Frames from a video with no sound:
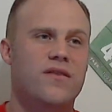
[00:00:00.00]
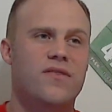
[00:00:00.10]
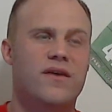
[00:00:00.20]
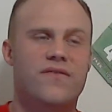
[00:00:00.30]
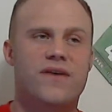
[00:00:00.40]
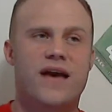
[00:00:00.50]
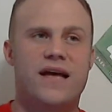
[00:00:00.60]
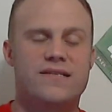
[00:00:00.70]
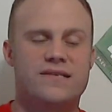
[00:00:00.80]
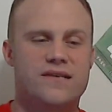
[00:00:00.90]
They've
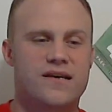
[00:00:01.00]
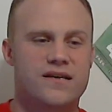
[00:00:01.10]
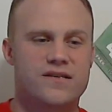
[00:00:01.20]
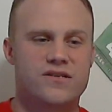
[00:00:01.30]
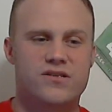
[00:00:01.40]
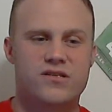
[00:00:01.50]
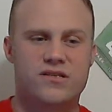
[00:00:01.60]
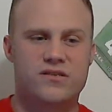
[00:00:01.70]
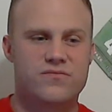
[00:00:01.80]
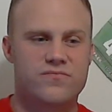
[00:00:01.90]
got
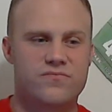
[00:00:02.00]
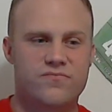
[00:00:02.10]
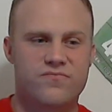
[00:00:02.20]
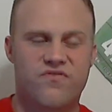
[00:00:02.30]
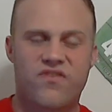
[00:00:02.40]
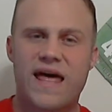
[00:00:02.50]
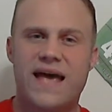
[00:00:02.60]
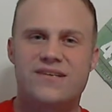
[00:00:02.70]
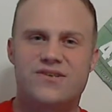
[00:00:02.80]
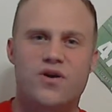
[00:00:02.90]
just
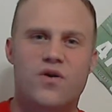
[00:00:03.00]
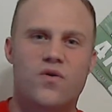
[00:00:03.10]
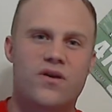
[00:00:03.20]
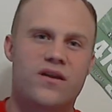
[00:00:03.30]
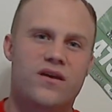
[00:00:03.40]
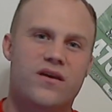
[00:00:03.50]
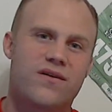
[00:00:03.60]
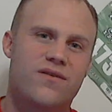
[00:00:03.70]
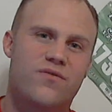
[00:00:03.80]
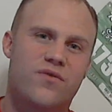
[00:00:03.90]
flags going.
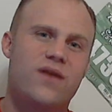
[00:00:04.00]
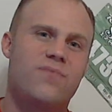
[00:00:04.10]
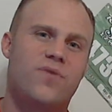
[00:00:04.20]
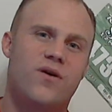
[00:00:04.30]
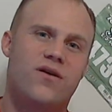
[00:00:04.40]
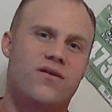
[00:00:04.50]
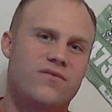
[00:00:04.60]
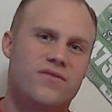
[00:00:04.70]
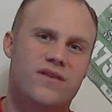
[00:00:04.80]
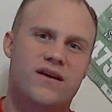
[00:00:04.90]
Great
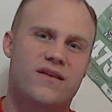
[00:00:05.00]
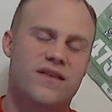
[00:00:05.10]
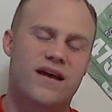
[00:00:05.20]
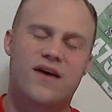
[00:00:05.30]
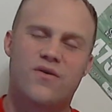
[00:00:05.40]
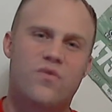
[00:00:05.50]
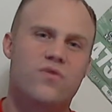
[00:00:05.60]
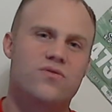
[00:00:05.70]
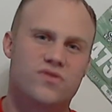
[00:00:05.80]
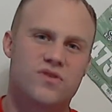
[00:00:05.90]
part. They got
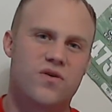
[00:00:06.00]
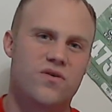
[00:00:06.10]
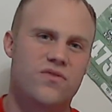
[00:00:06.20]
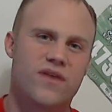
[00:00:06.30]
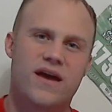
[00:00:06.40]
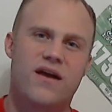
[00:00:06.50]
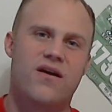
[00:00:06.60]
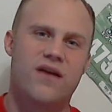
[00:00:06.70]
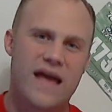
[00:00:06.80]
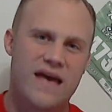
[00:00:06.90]
horns going. They
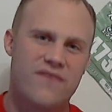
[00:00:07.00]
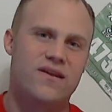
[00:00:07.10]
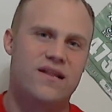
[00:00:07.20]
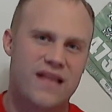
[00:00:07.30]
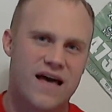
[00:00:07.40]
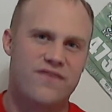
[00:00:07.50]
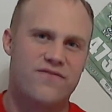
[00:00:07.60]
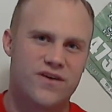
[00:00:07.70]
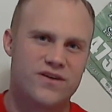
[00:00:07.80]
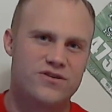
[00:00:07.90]
are having a lot of
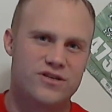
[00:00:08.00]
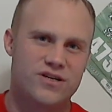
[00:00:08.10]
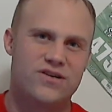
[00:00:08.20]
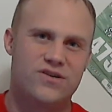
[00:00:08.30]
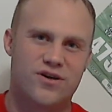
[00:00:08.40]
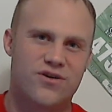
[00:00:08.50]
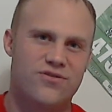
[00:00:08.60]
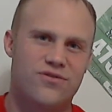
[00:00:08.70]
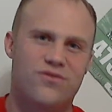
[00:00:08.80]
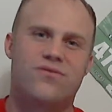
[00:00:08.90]
fun cheering you on.
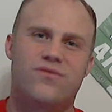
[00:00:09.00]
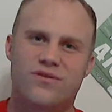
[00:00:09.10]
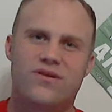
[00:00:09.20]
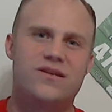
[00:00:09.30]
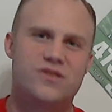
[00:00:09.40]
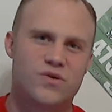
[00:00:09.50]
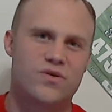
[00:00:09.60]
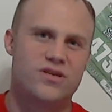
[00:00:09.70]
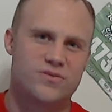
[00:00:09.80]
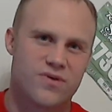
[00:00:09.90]
You'll thoroughly enjoy
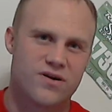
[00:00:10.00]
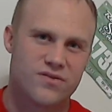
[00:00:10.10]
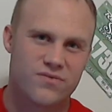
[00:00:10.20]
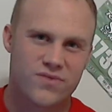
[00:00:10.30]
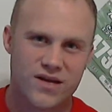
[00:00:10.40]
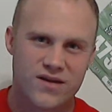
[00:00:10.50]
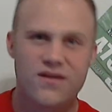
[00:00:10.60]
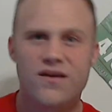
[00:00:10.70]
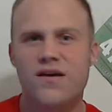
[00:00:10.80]
this part of the run.